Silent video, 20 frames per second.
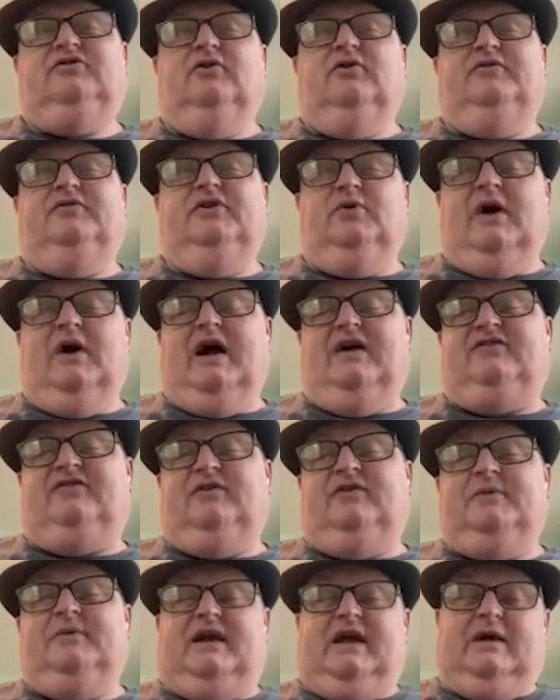So if you ask
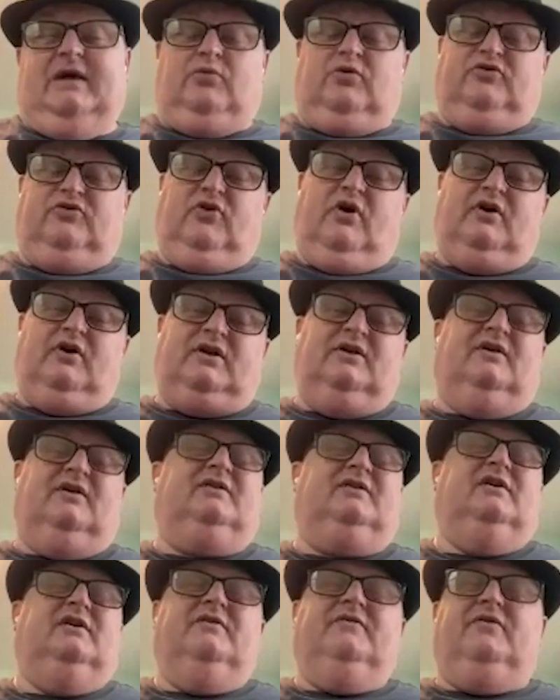them, again, we're talking,
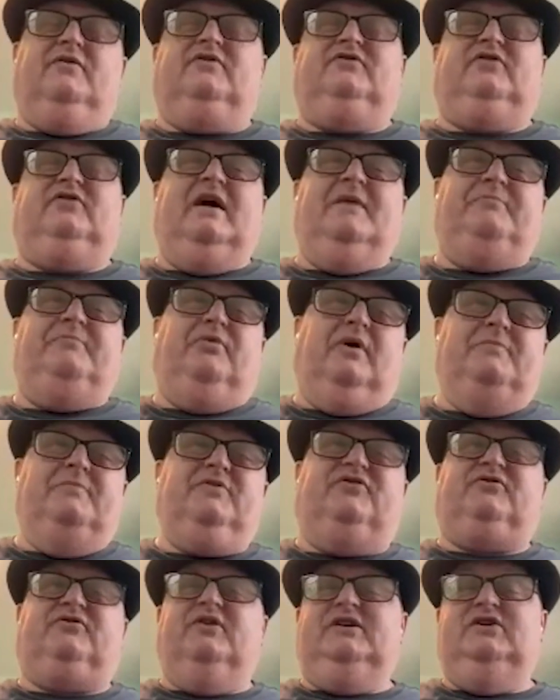like, for example, I'm
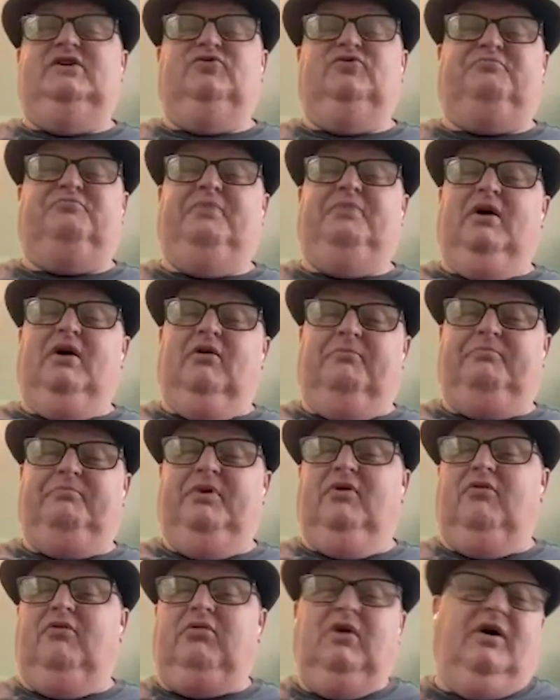just going to use Bill.
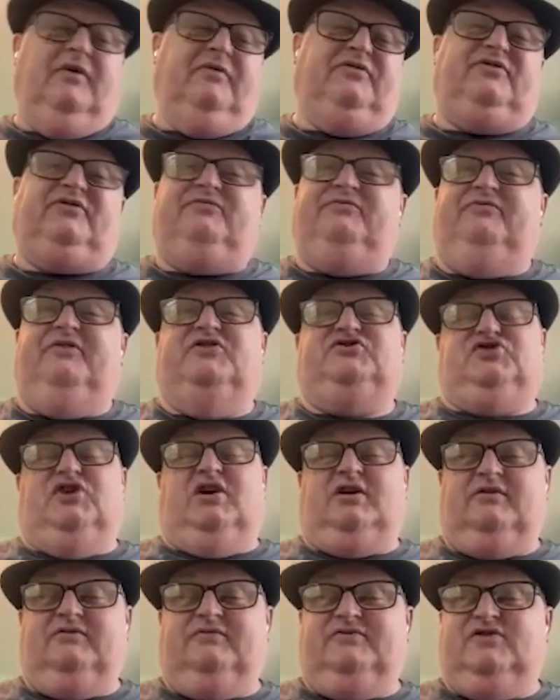Bill loves
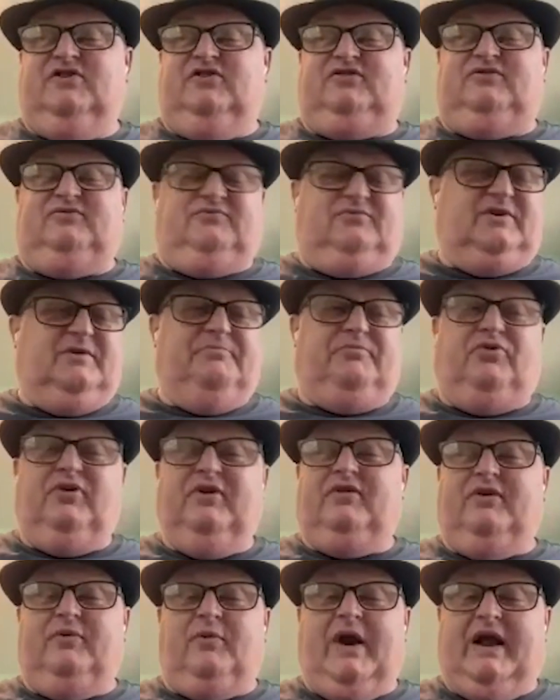fishing, just
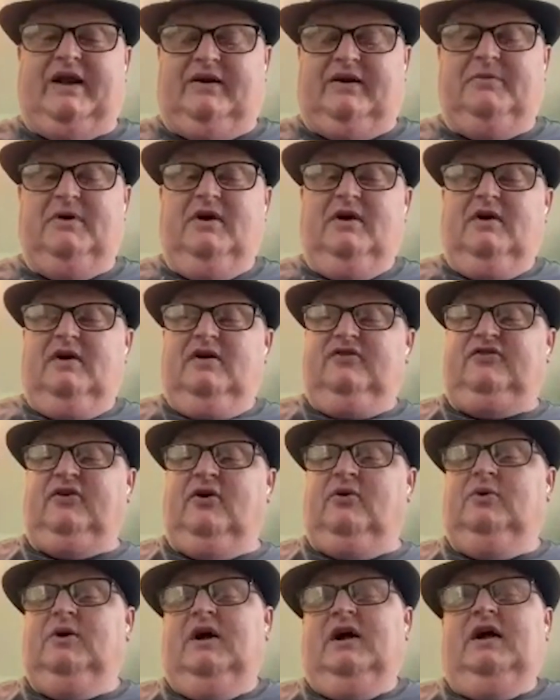completely random.
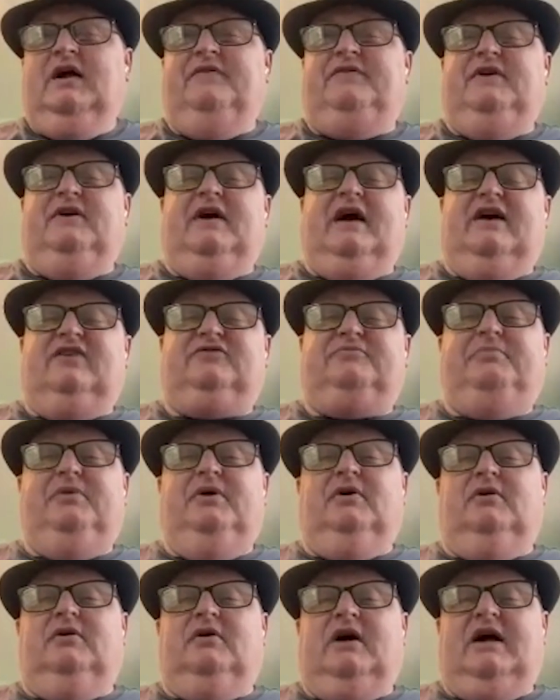So if you ask
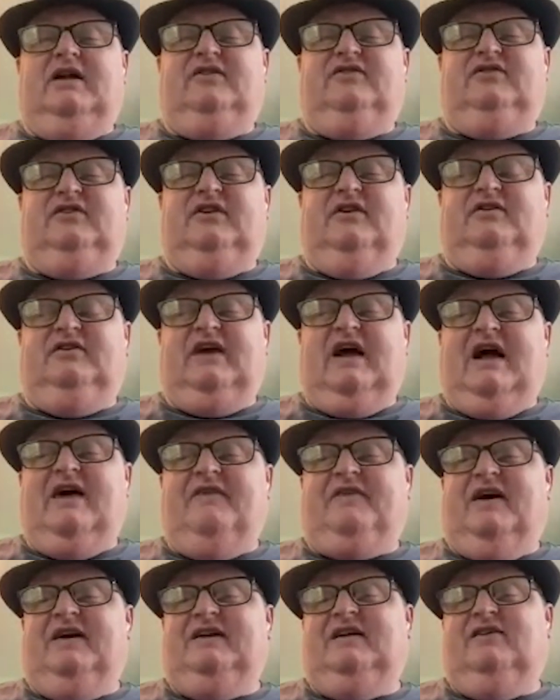Bill, does he
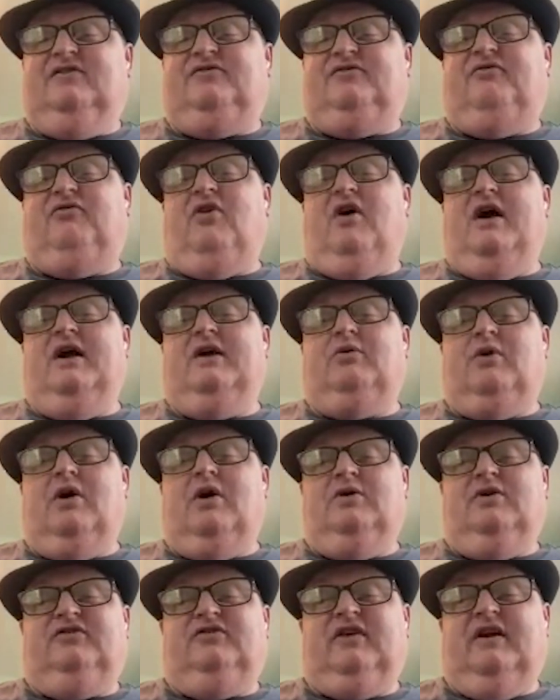have ideas flying
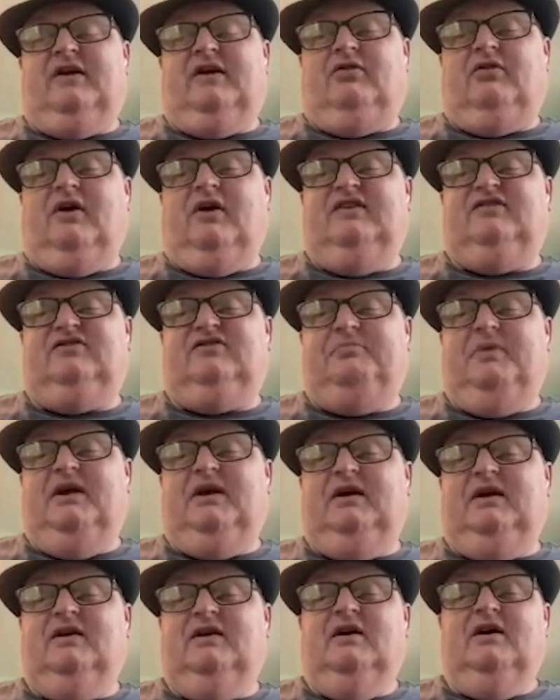around his head at light
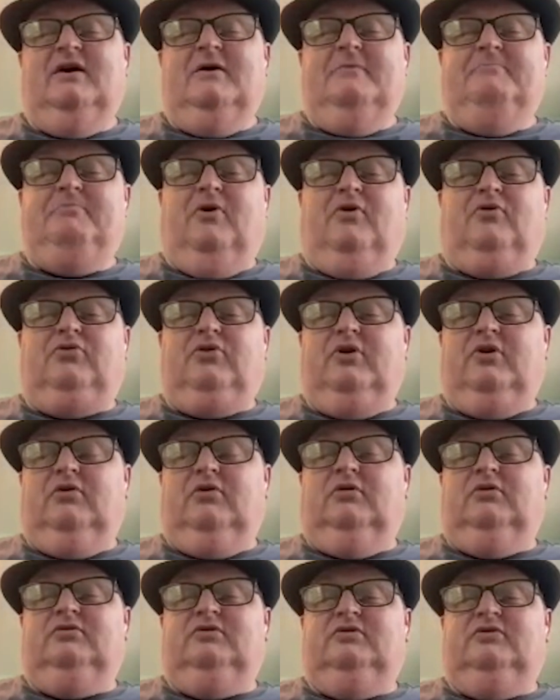speed, but
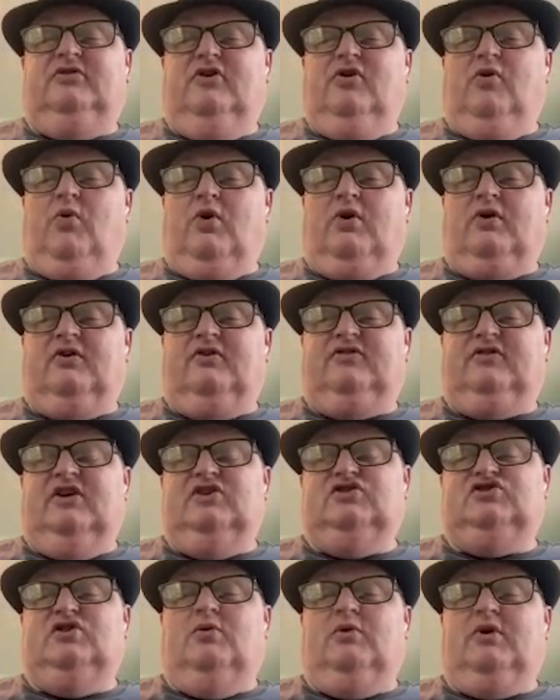little to no
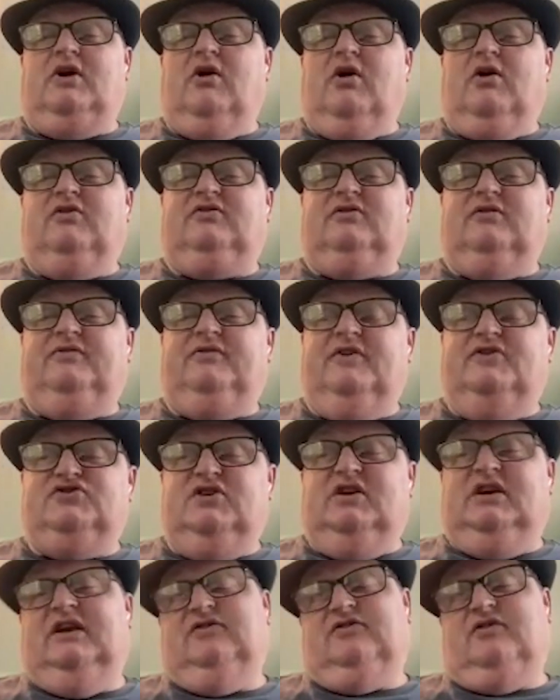organization in regards to
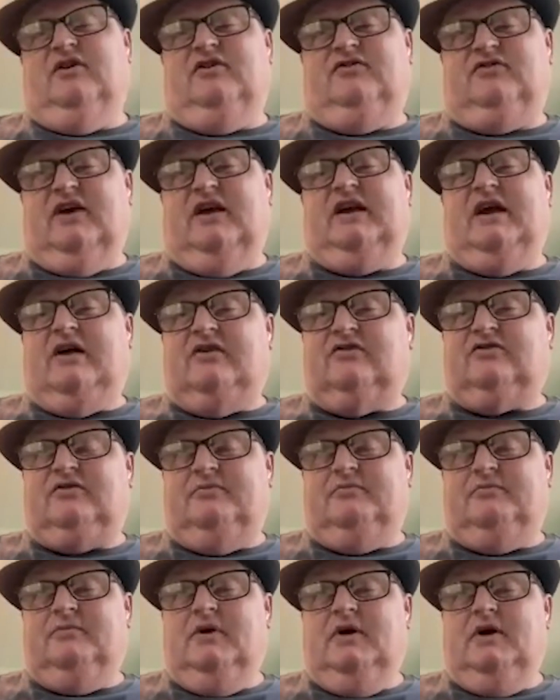fishing, he's going to say yes.